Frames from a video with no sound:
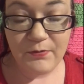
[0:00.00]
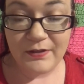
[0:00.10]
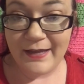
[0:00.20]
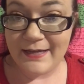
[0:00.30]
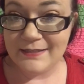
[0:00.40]
or
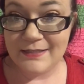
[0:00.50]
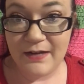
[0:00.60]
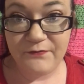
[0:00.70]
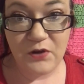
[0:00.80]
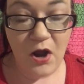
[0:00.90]
like I
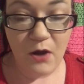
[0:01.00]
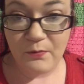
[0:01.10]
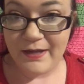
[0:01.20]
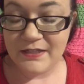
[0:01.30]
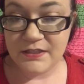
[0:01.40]
said, if you're
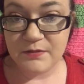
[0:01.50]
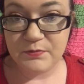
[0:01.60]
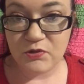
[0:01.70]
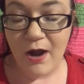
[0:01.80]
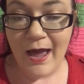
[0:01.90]
already
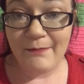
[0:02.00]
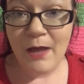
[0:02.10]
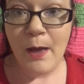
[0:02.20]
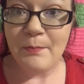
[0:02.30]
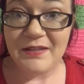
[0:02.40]
subscribed,
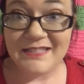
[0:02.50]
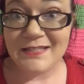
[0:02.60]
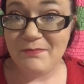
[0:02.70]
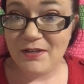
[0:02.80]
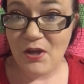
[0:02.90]
please
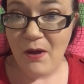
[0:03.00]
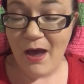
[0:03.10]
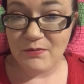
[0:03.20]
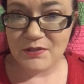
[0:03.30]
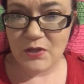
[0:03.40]
let me know
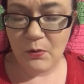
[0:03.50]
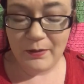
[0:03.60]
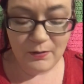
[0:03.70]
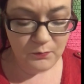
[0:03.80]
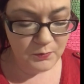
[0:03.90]
how it's
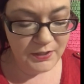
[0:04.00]
going.